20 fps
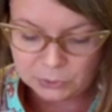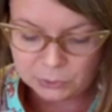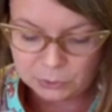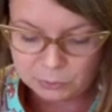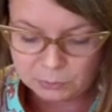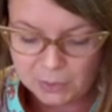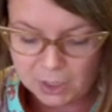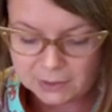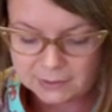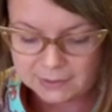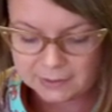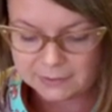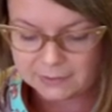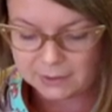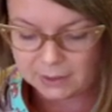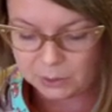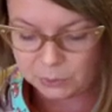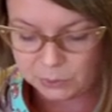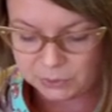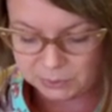Numata
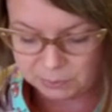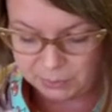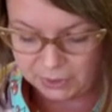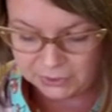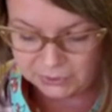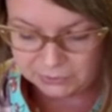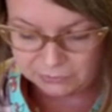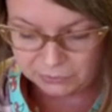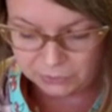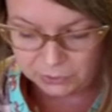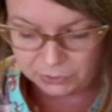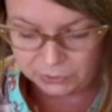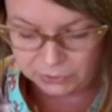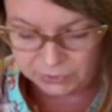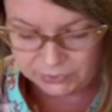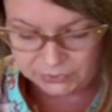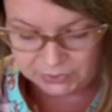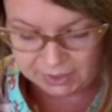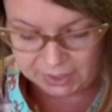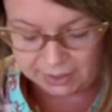said it was best for her to
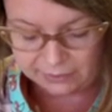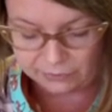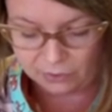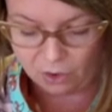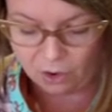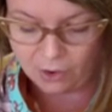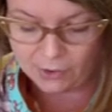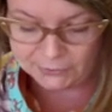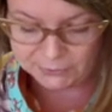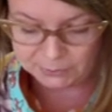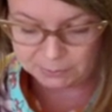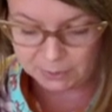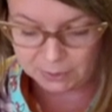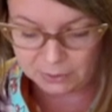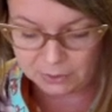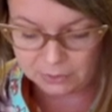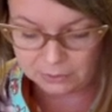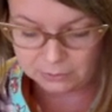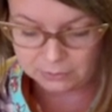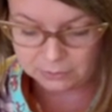stay in the
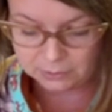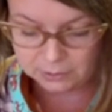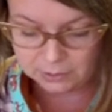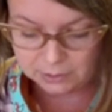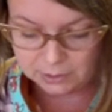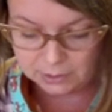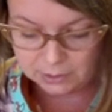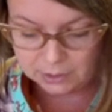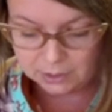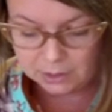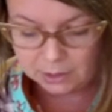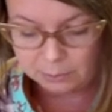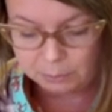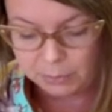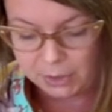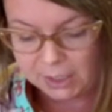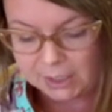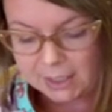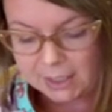hospital. By